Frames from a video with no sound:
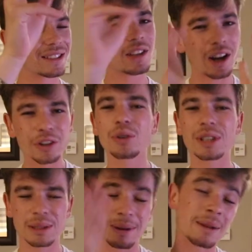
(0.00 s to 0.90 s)
It's hard to
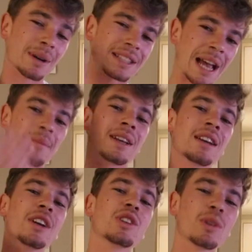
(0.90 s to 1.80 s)
explain, but it's happening
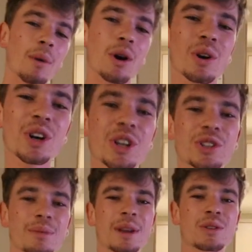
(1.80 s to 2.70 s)
tomorrow.
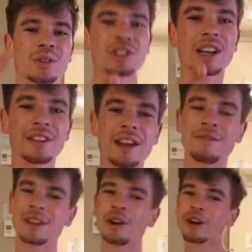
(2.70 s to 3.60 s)
So make sure to check out that
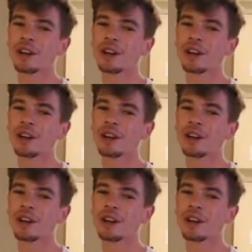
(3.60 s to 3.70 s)
video.